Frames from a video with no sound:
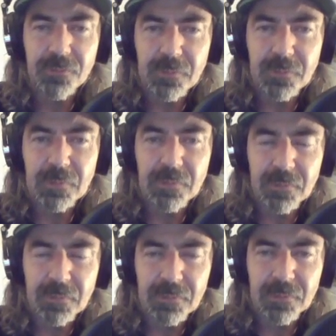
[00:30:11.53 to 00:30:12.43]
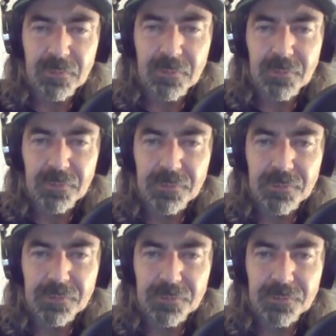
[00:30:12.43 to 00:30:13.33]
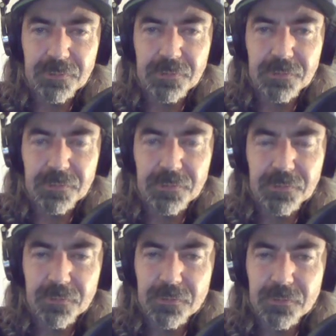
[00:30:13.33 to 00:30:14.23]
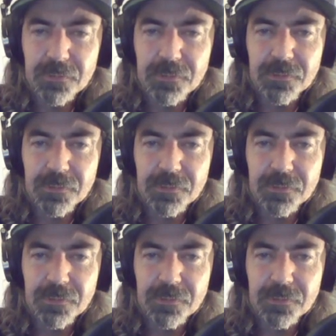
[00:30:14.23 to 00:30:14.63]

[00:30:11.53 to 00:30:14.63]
This person isn't speaking.